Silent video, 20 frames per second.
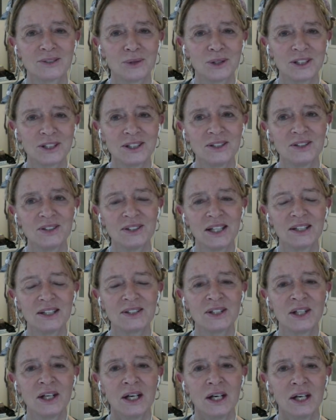what she says
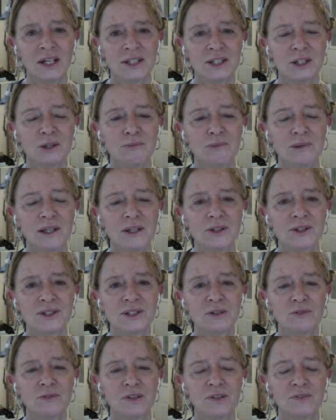she appears
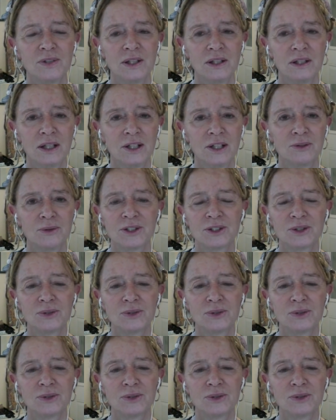in the 1500s